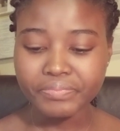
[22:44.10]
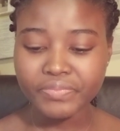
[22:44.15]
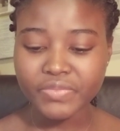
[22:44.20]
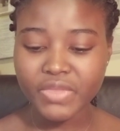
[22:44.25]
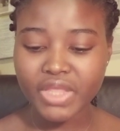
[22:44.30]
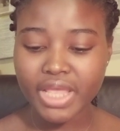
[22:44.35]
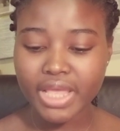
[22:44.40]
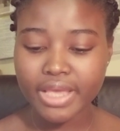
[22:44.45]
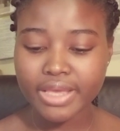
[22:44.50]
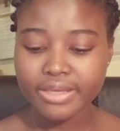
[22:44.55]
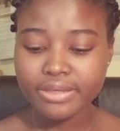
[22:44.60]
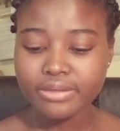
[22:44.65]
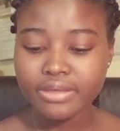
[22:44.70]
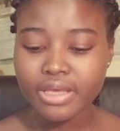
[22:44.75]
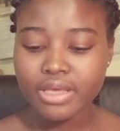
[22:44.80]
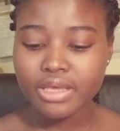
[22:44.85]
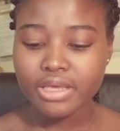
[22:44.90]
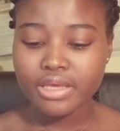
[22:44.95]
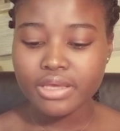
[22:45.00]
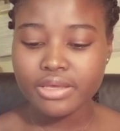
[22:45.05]
Okay,
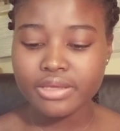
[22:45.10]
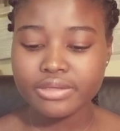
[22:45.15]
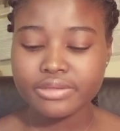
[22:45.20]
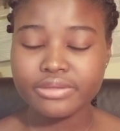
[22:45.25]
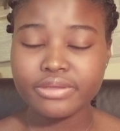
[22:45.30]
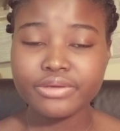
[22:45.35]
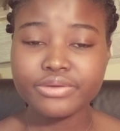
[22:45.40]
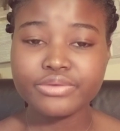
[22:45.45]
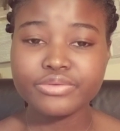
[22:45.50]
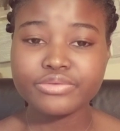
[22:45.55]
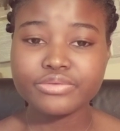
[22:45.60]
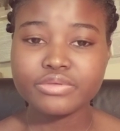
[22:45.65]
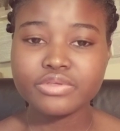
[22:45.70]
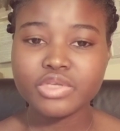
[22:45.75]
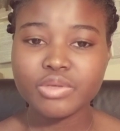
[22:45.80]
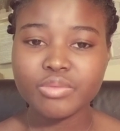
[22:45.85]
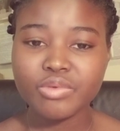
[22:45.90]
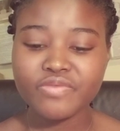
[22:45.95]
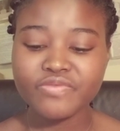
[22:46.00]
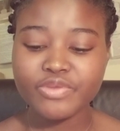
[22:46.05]
then
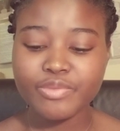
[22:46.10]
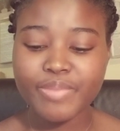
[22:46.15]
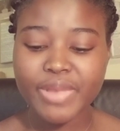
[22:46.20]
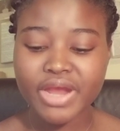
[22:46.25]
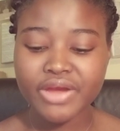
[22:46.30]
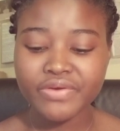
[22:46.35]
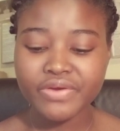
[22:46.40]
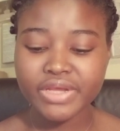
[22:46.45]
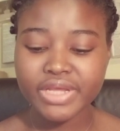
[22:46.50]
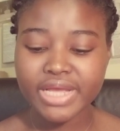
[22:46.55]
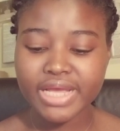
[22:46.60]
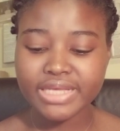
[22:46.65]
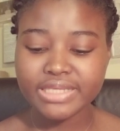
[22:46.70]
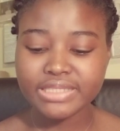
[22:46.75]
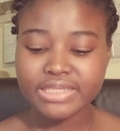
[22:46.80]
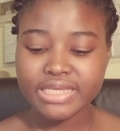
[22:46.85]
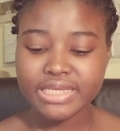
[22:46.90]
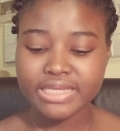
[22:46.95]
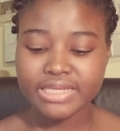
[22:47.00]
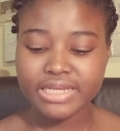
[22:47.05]
some of the
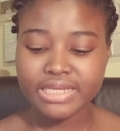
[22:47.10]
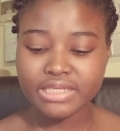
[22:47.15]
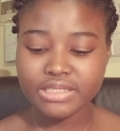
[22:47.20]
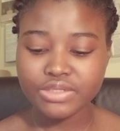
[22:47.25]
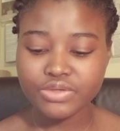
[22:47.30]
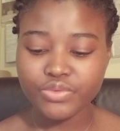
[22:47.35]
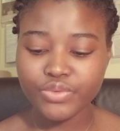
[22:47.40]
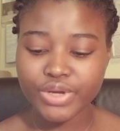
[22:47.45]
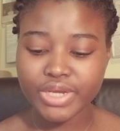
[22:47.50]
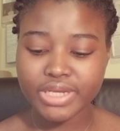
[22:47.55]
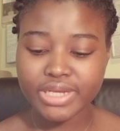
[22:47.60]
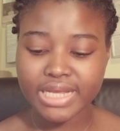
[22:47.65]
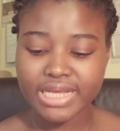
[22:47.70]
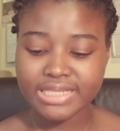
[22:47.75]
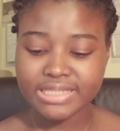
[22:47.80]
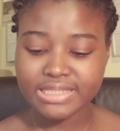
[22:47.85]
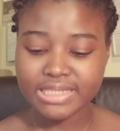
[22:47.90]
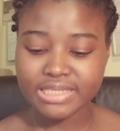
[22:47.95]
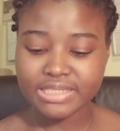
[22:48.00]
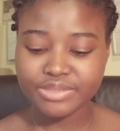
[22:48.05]
barriers: inadequate
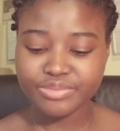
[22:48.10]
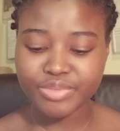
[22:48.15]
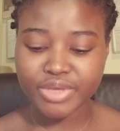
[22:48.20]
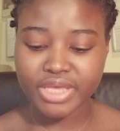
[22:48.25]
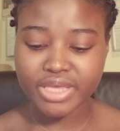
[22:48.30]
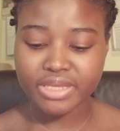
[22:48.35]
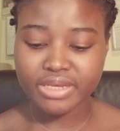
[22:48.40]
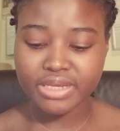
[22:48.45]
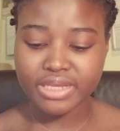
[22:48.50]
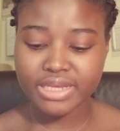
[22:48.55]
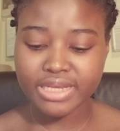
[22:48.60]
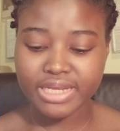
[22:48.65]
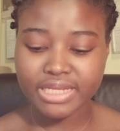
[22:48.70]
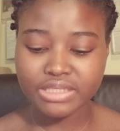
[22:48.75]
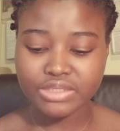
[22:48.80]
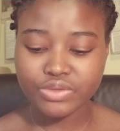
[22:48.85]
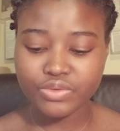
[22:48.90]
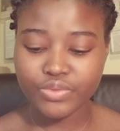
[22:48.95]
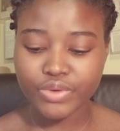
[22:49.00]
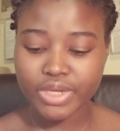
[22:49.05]
assessment,
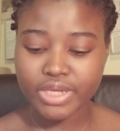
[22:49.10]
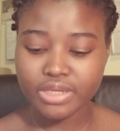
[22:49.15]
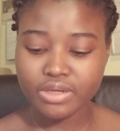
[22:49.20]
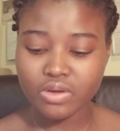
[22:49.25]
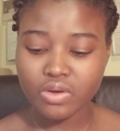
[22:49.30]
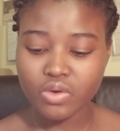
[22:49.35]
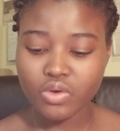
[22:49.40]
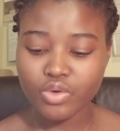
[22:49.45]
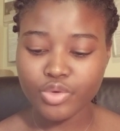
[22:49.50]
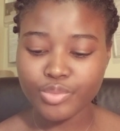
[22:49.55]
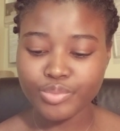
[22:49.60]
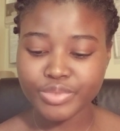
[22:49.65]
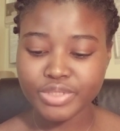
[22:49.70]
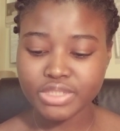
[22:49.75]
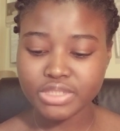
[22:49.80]
inadequate or